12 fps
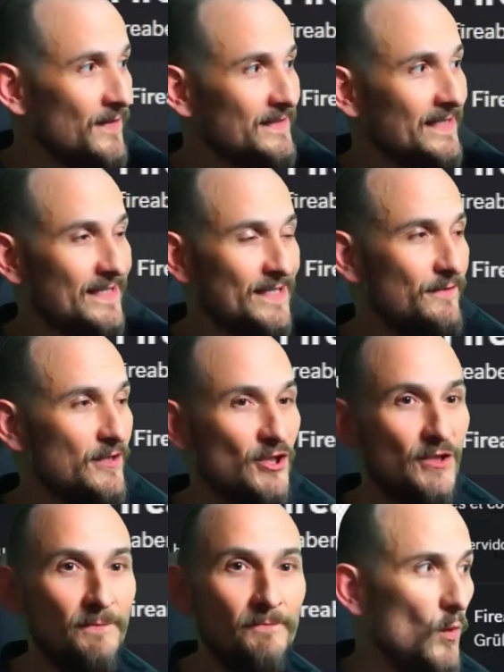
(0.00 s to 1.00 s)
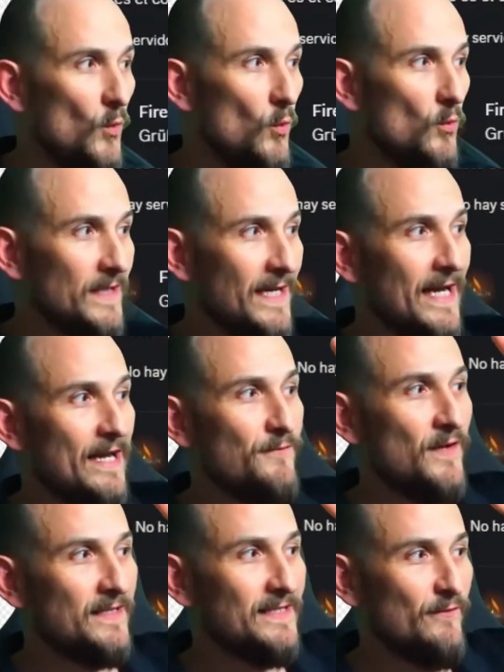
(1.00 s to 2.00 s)
So yeah, there are
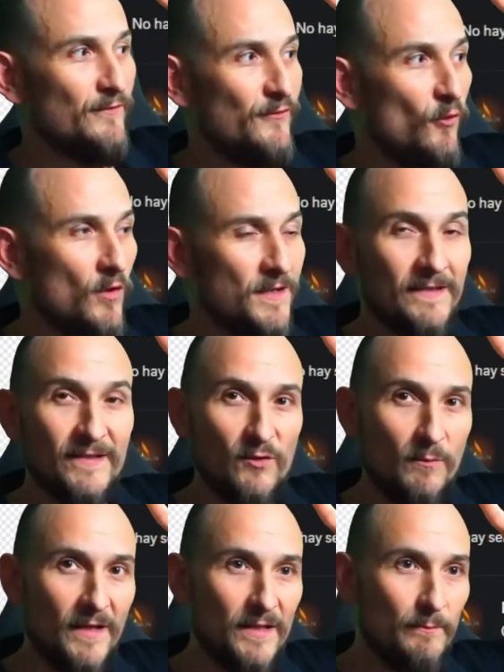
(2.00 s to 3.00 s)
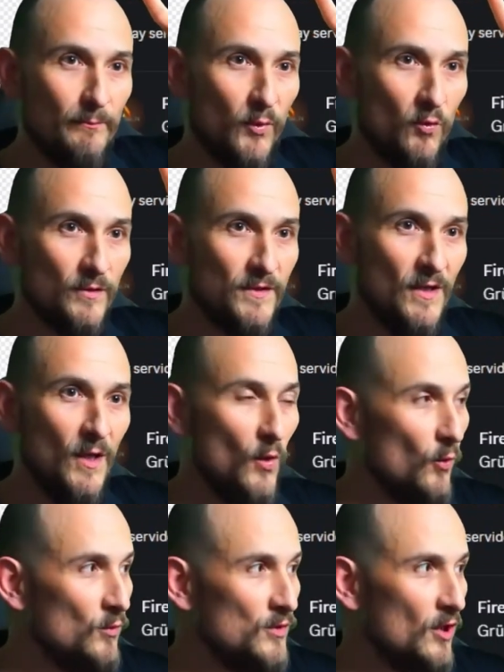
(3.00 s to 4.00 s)
tons of different ways they try to copy the
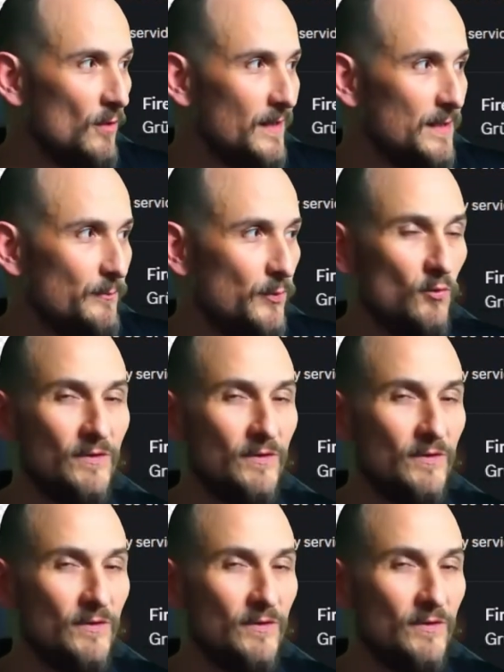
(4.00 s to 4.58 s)
original name.